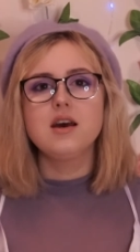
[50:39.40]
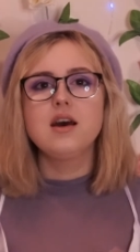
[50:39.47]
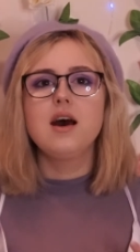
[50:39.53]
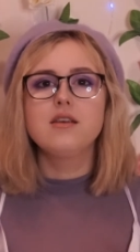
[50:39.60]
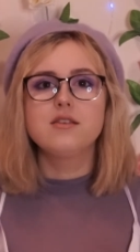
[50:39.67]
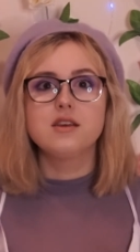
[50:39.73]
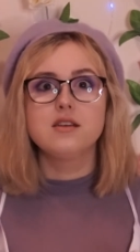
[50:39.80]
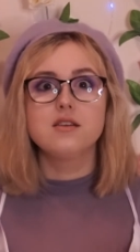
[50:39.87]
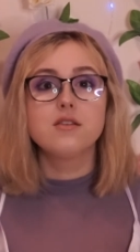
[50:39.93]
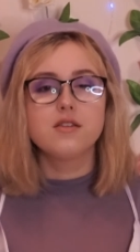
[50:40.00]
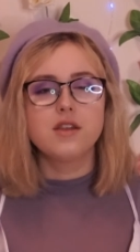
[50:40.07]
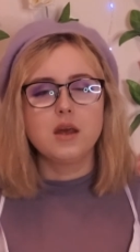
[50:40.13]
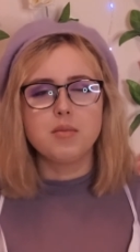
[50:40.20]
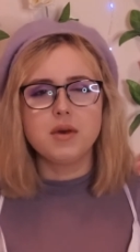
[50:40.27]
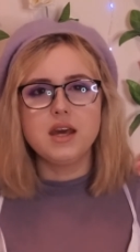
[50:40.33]
as in
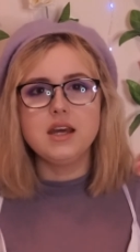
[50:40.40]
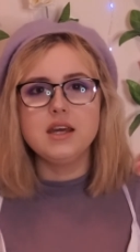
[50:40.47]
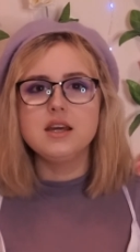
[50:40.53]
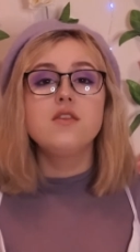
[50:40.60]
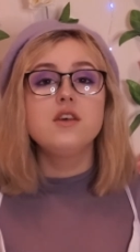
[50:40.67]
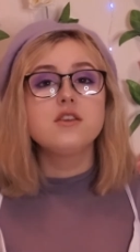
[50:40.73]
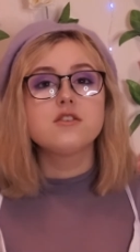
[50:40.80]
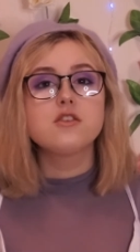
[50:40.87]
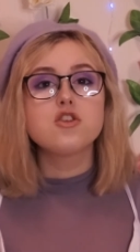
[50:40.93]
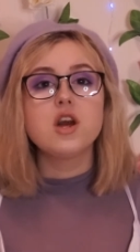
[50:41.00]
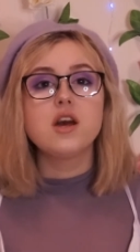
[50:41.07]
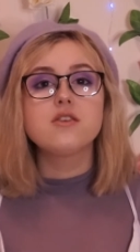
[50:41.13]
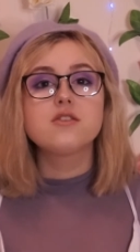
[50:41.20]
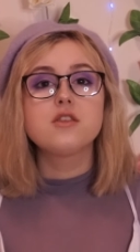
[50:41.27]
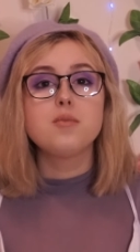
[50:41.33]
they pee. This
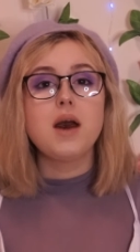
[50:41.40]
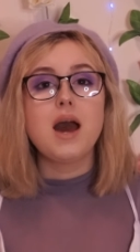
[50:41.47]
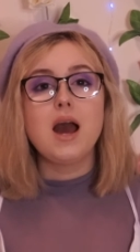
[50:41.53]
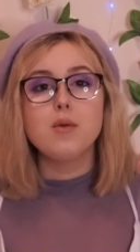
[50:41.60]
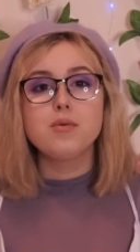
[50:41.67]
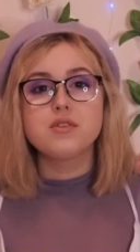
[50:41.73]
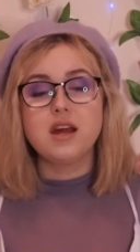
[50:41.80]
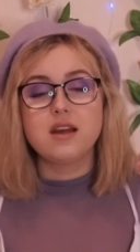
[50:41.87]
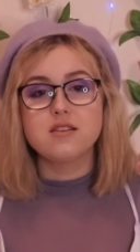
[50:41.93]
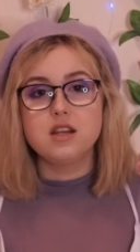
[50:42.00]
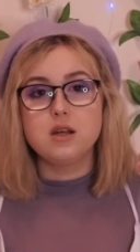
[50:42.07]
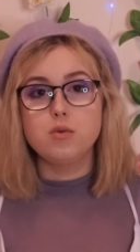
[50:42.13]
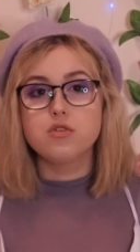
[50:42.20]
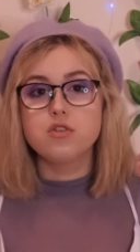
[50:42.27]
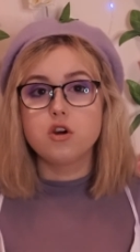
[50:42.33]
suggests that perhaps
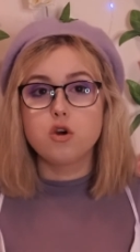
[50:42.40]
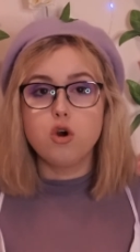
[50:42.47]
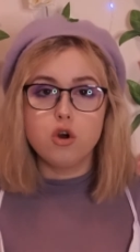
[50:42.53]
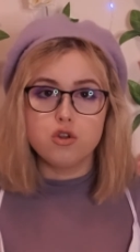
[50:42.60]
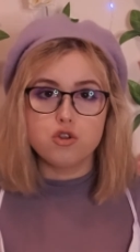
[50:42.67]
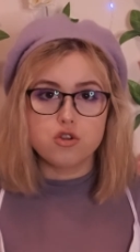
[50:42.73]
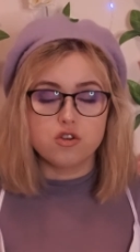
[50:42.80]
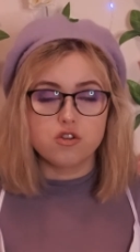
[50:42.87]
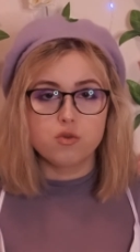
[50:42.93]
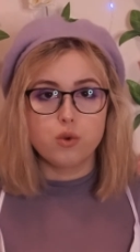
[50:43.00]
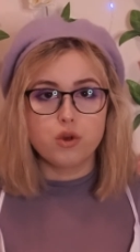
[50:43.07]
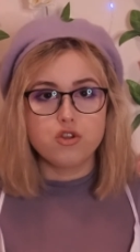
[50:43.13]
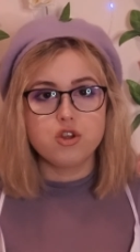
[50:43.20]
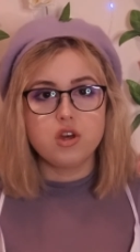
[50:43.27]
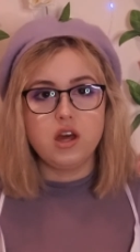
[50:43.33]
Natalie was unconscious
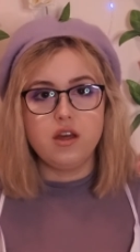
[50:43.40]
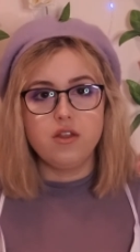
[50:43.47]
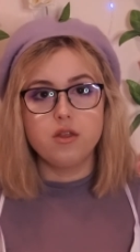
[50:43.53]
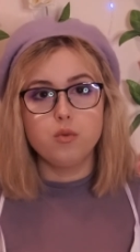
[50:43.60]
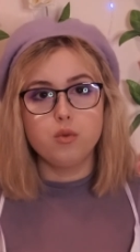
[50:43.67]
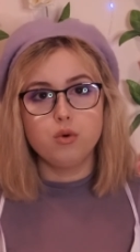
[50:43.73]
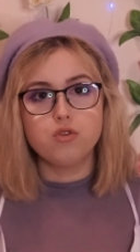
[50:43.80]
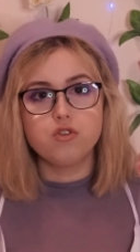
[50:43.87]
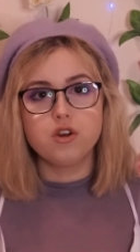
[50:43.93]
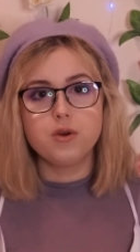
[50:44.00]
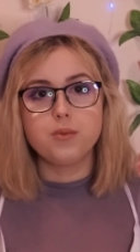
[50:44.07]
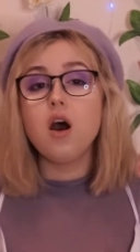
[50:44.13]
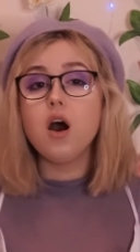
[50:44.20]
when she hit the water.